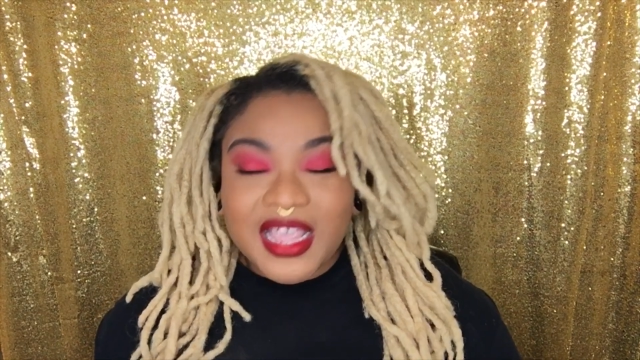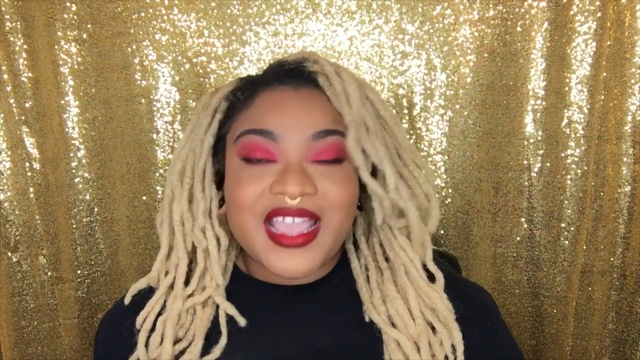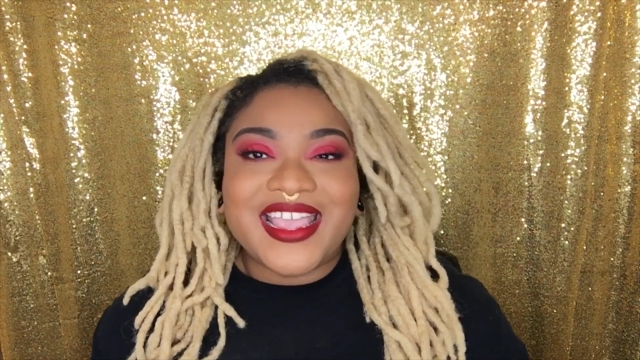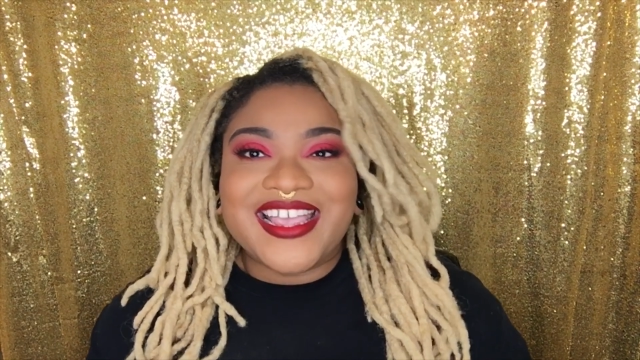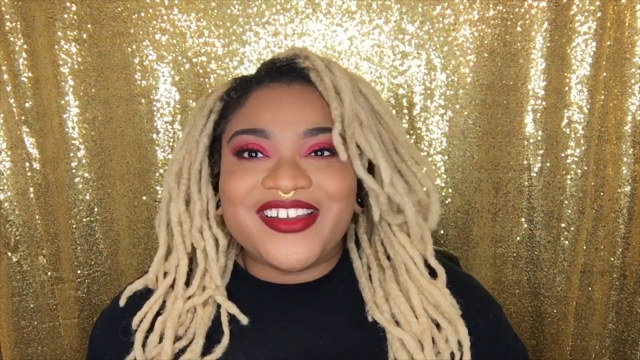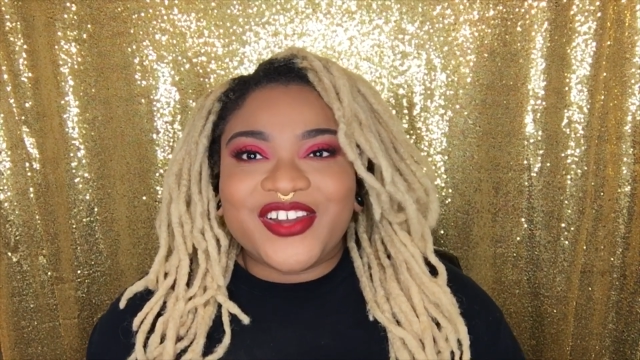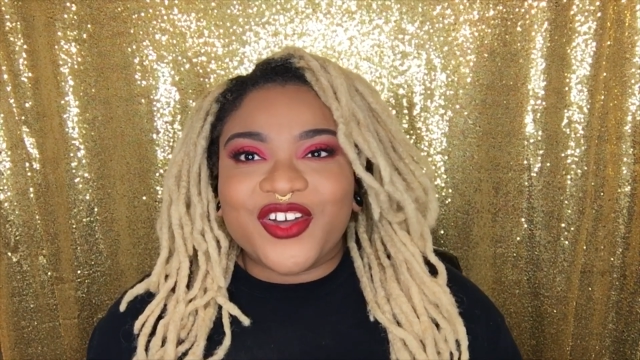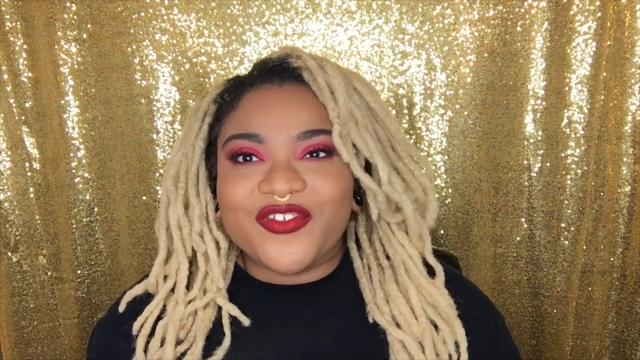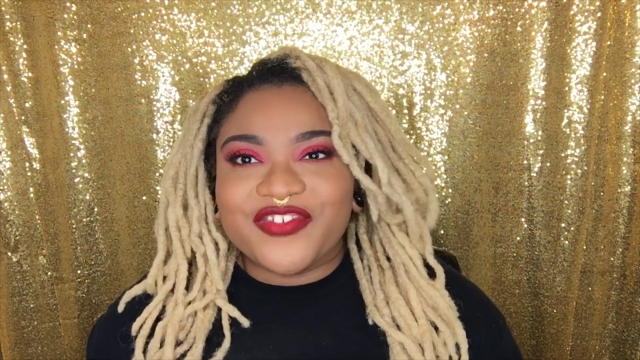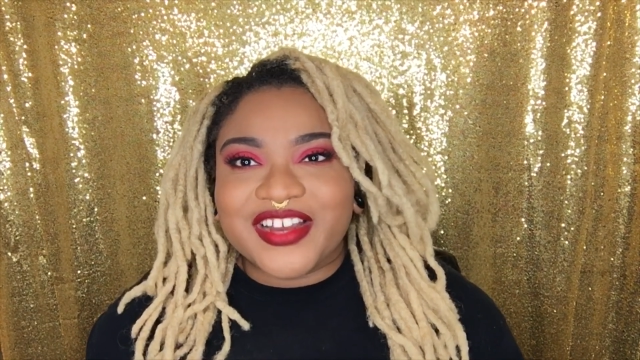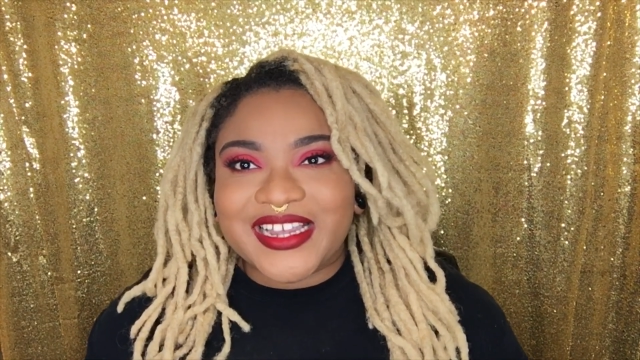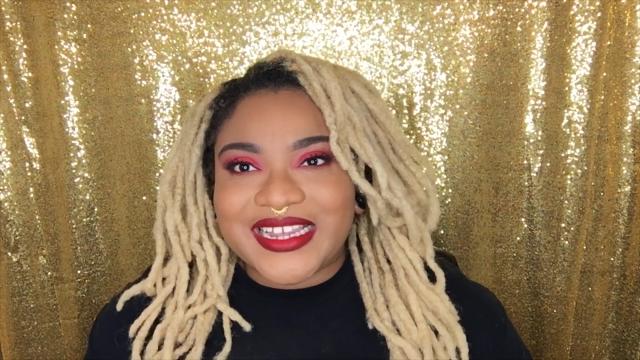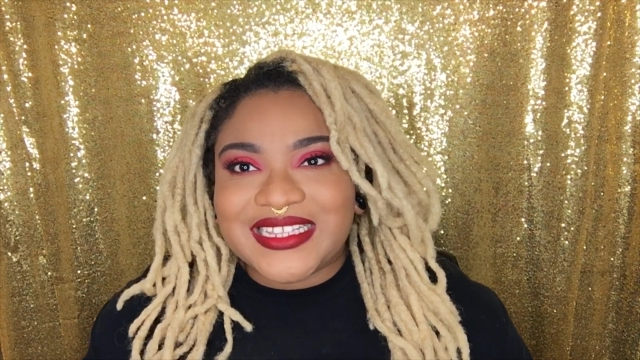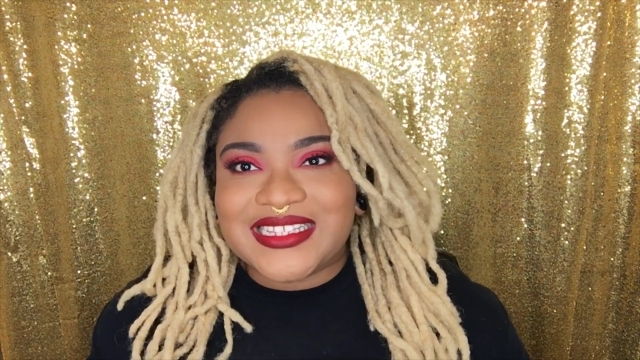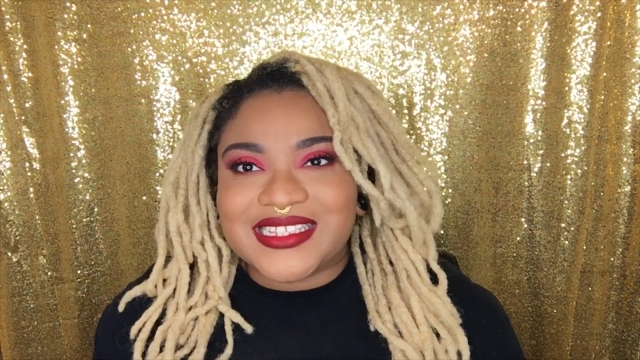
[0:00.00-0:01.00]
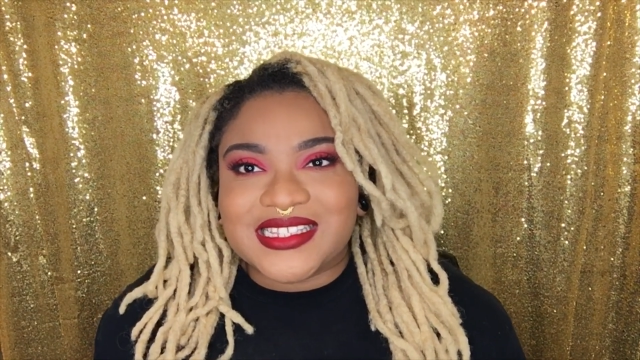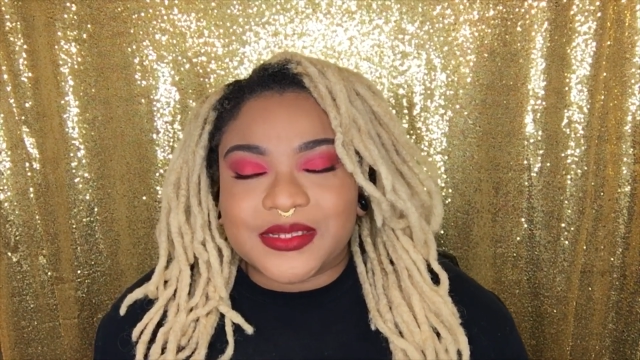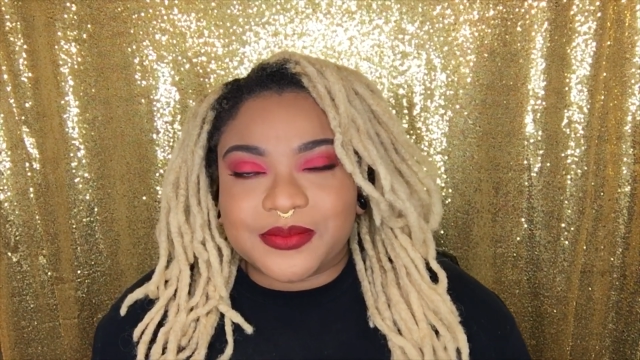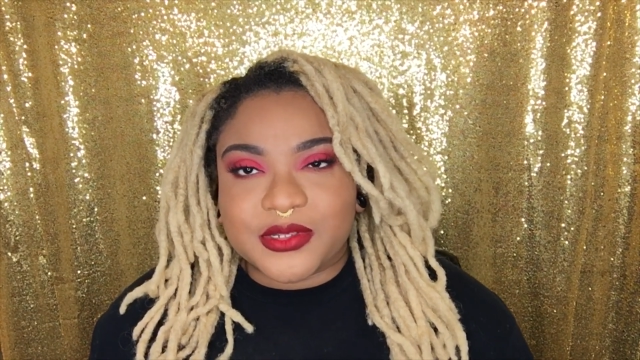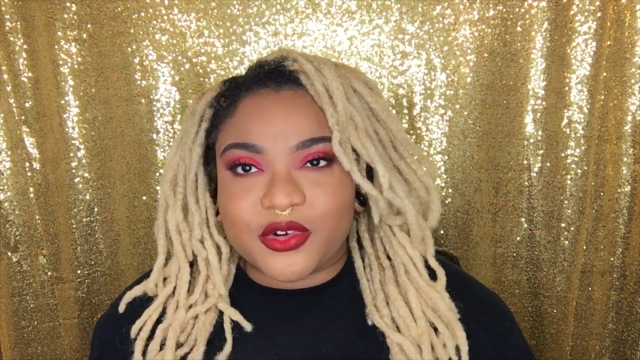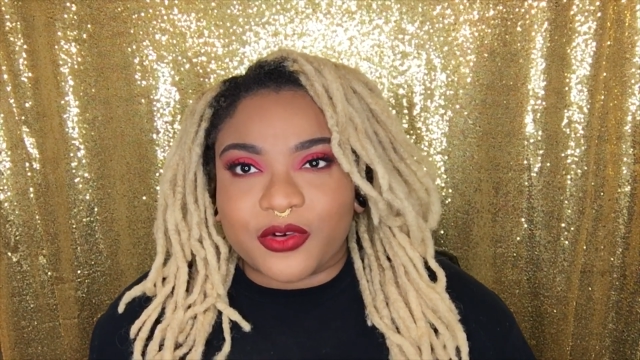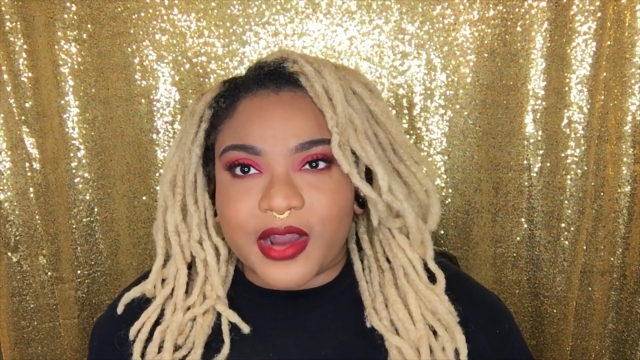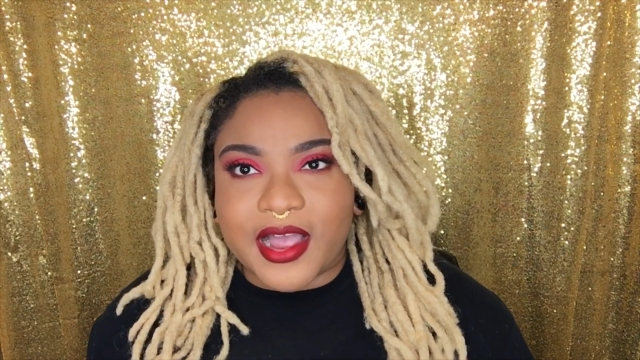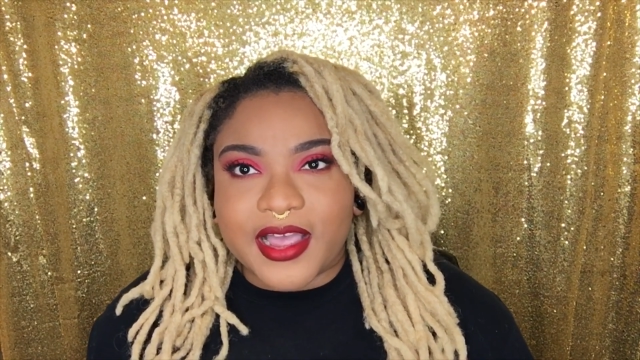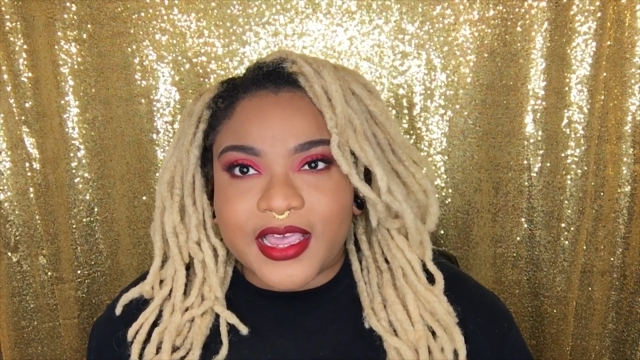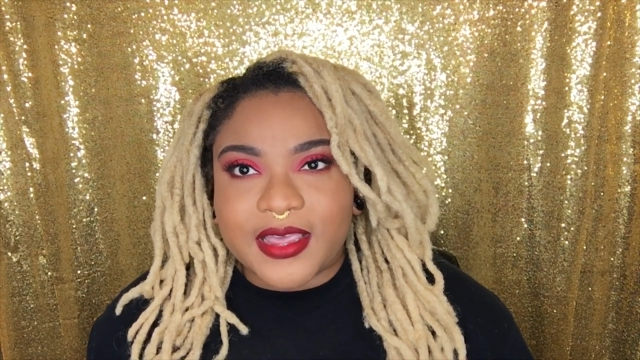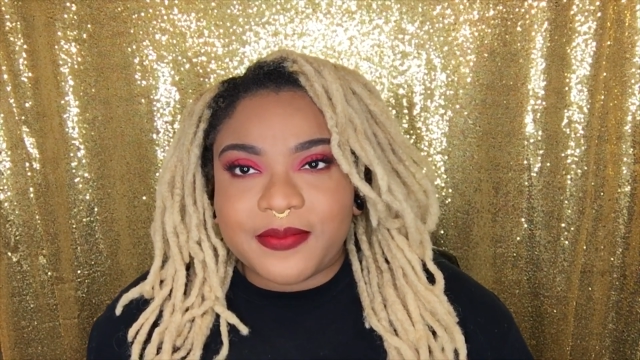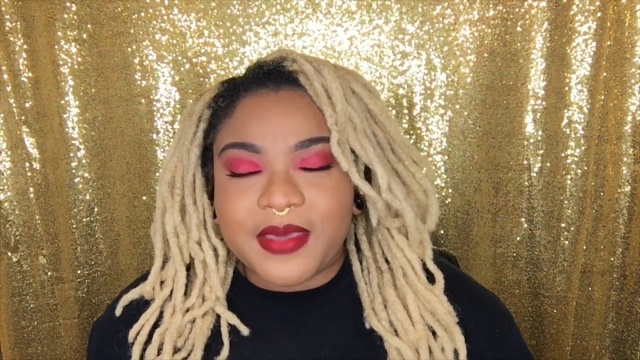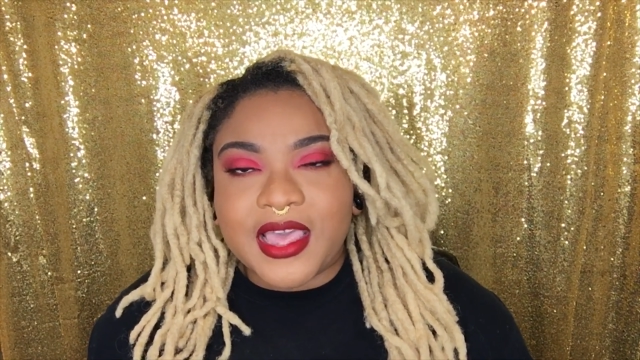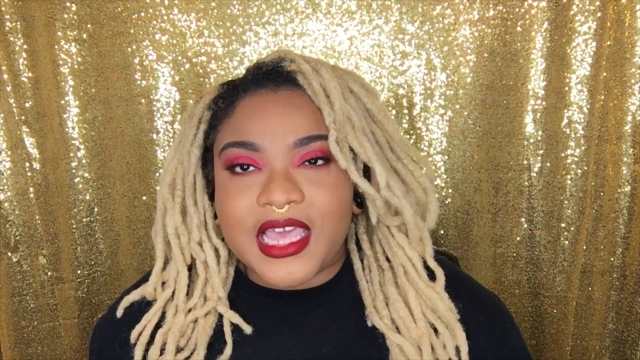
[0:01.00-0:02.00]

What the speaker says: And don't forget to subscribe